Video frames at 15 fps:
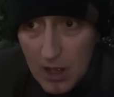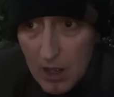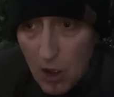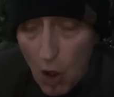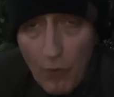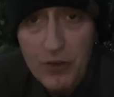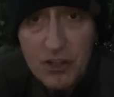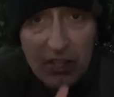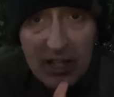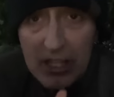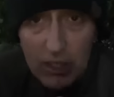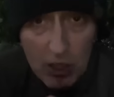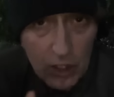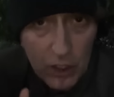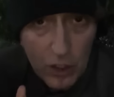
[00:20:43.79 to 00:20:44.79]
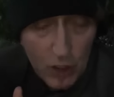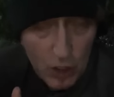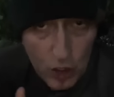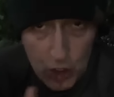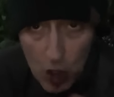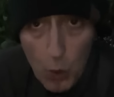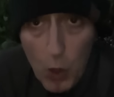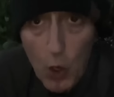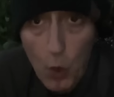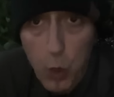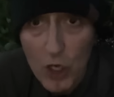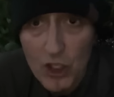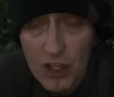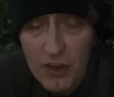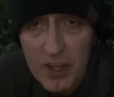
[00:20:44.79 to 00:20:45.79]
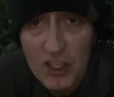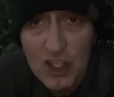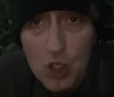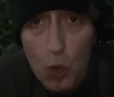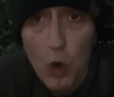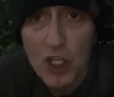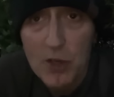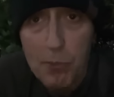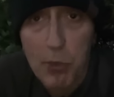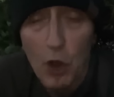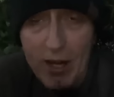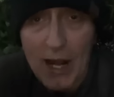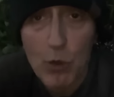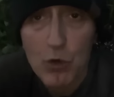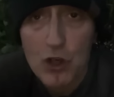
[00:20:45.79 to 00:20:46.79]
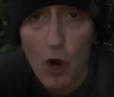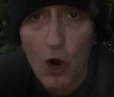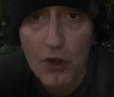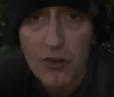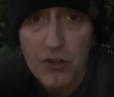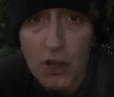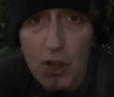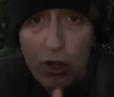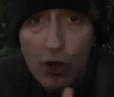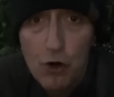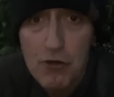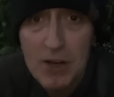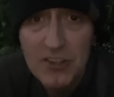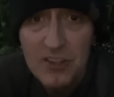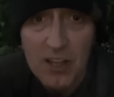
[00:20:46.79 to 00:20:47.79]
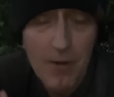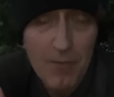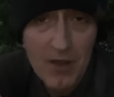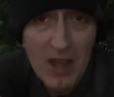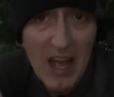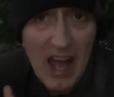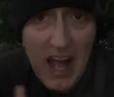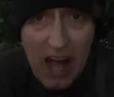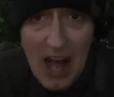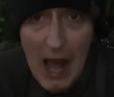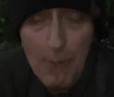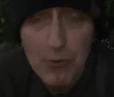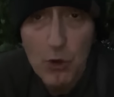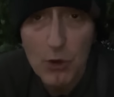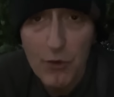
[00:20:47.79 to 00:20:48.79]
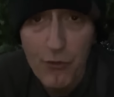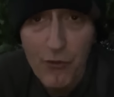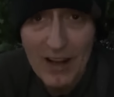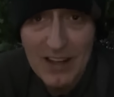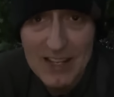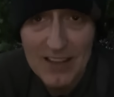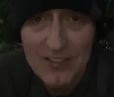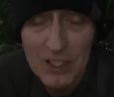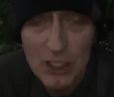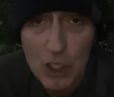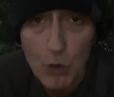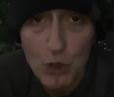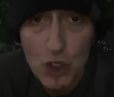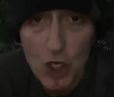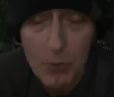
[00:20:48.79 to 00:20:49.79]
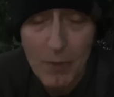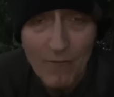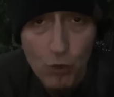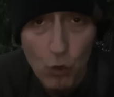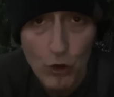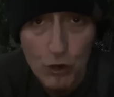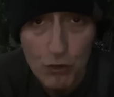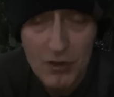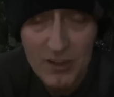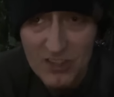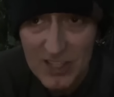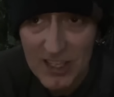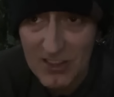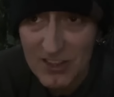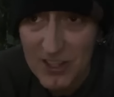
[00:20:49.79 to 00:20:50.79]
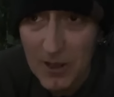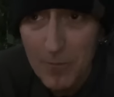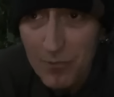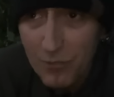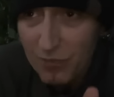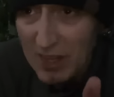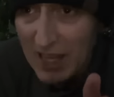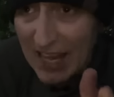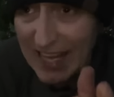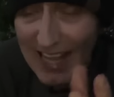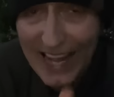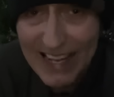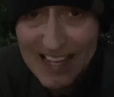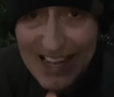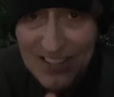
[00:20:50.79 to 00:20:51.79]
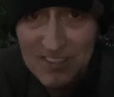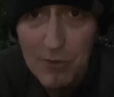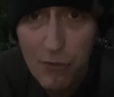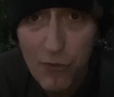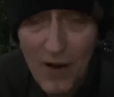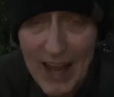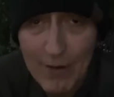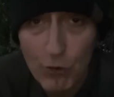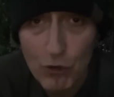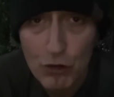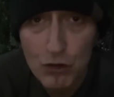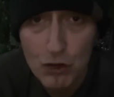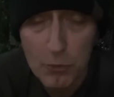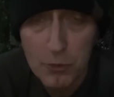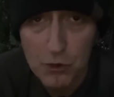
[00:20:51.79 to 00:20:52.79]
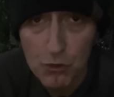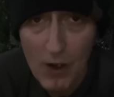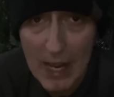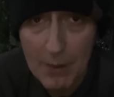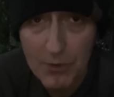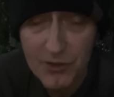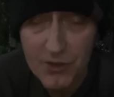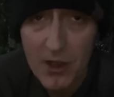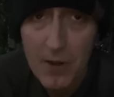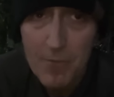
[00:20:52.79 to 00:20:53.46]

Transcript: obviously, you who are watching this, you watch Blot Outdoors. Chris, absolutely fantastic YouTube. I've known Chris since he had less than 500 subscribers.